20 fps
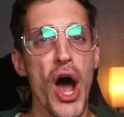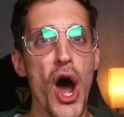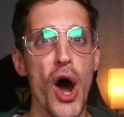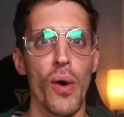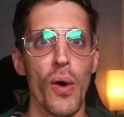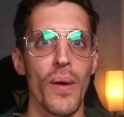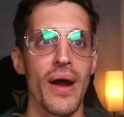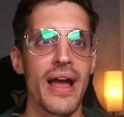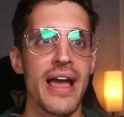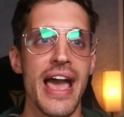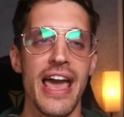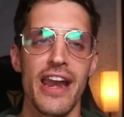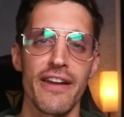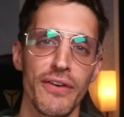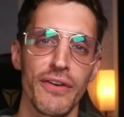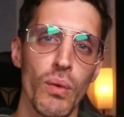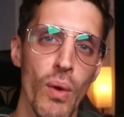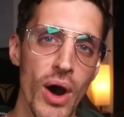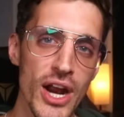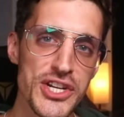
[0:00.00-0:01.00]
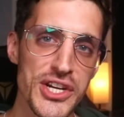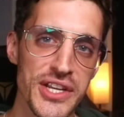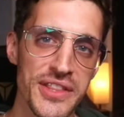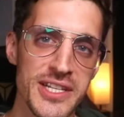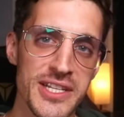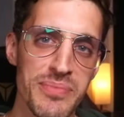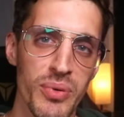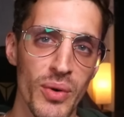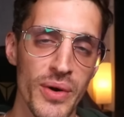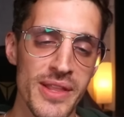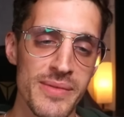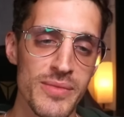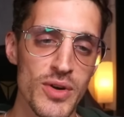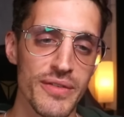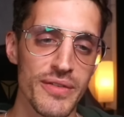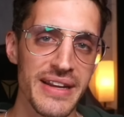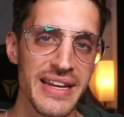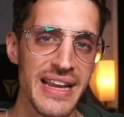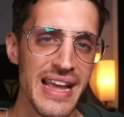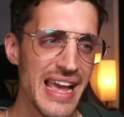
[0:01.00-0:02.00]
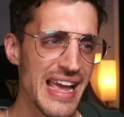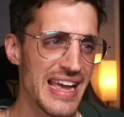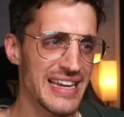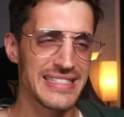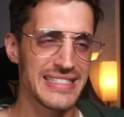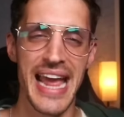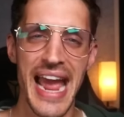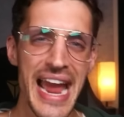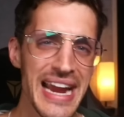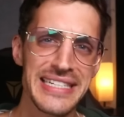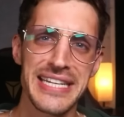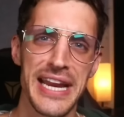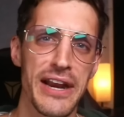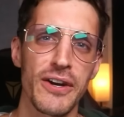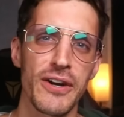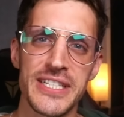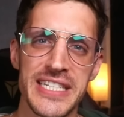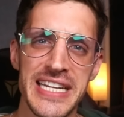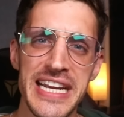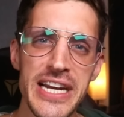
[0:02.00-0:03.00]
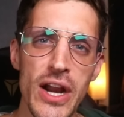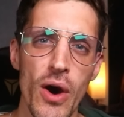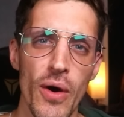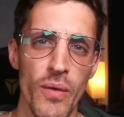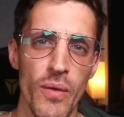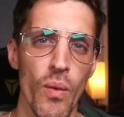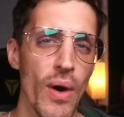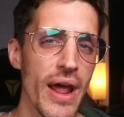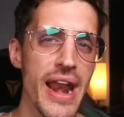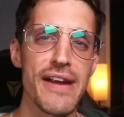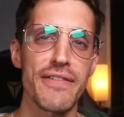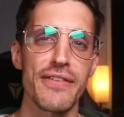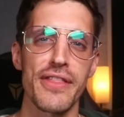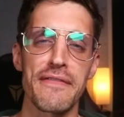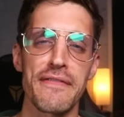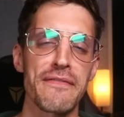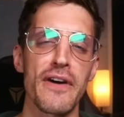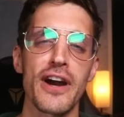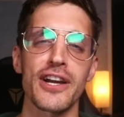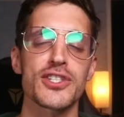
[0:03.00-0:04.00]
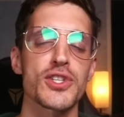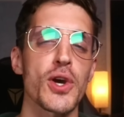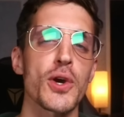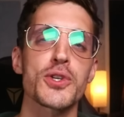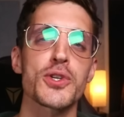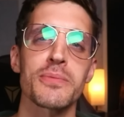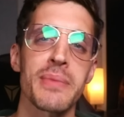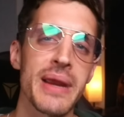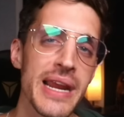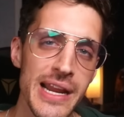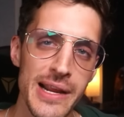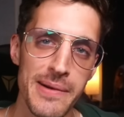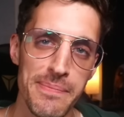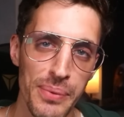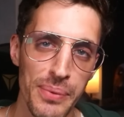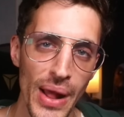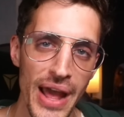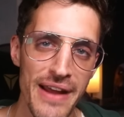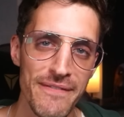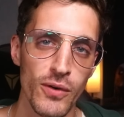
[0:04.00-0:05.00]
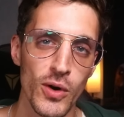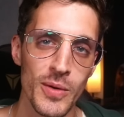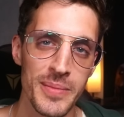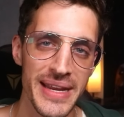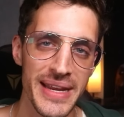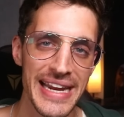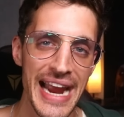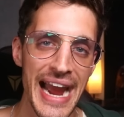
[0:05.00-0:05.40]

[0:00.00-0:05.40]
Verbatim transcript: Oh, and if you're watching at this point in the movie, tag Tarantino in whatever the fuck social media platform you